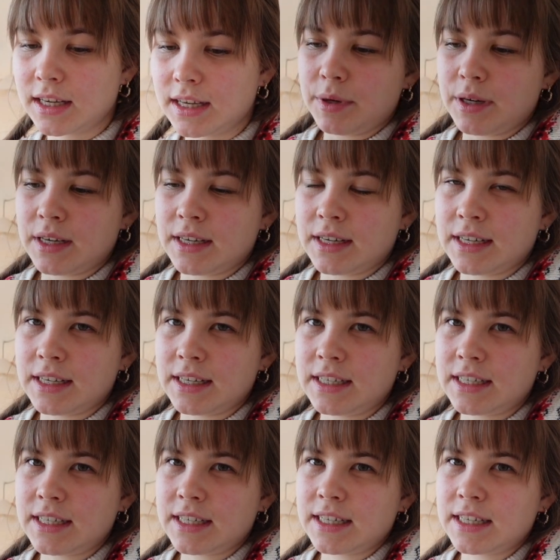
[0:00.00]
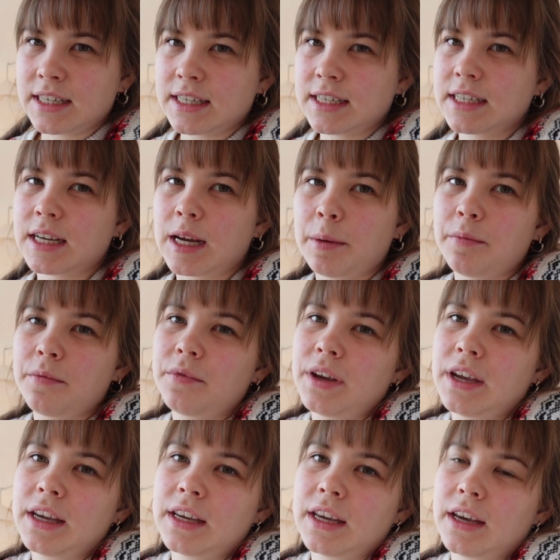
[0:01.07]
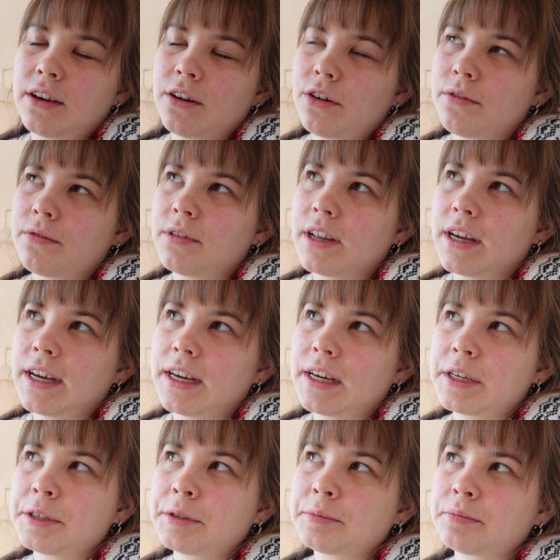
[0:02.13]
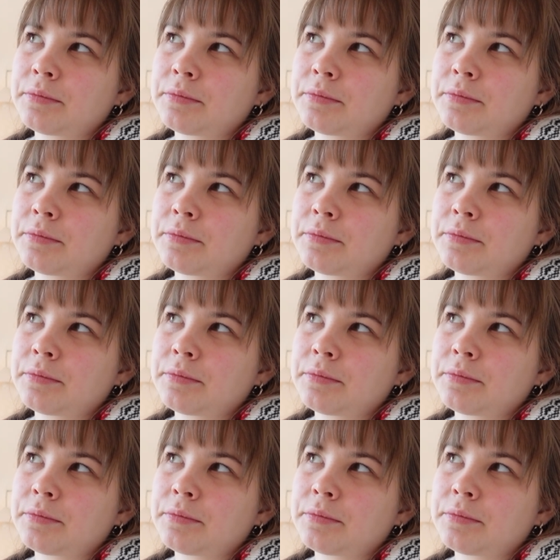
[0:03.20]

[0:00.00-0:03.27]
But I'm thinking of like